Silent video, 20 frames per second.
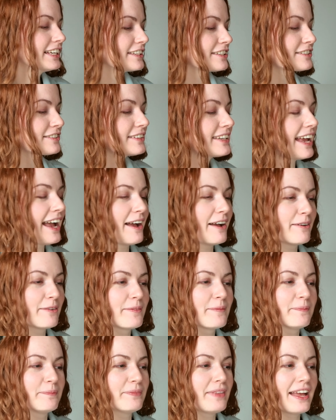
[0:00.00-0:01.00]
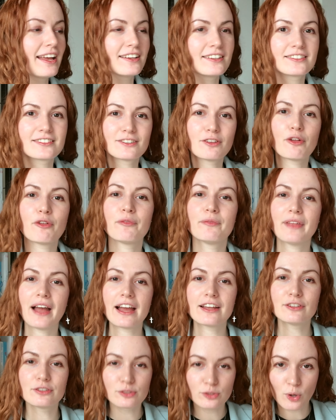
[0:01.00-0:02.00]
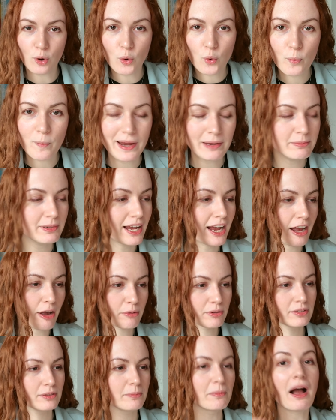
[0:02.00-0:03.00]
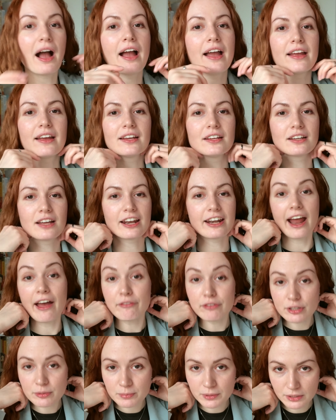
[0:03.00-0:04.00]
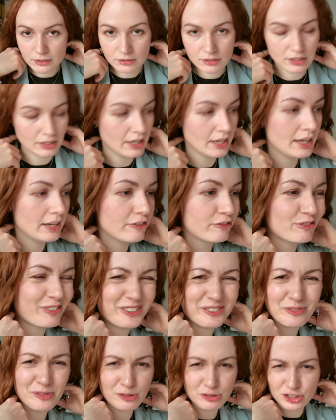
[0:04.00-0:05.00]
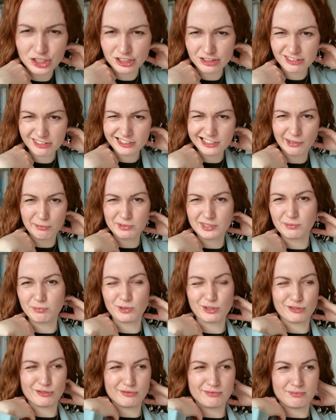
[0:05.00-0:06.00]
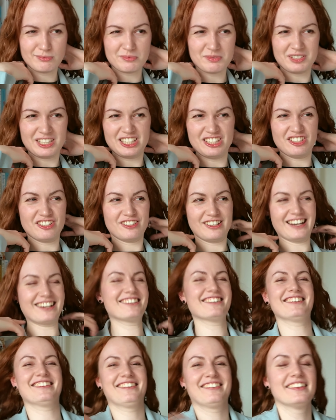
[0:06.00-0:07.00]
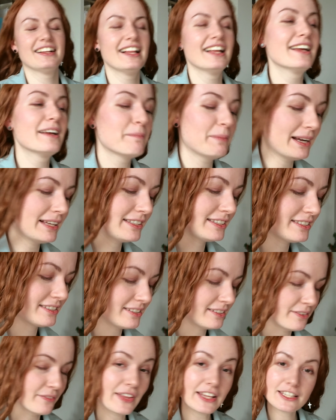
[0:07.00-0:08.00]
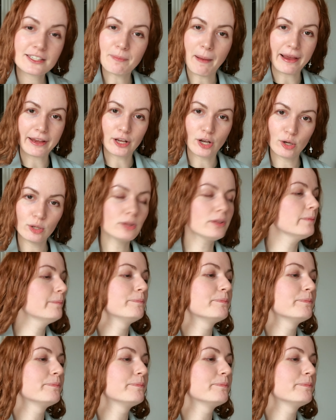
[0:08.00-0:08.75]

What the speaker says: So yeah, I don't know, maybe I will buy another book for children, something more easier, I don't know. But that's my goal.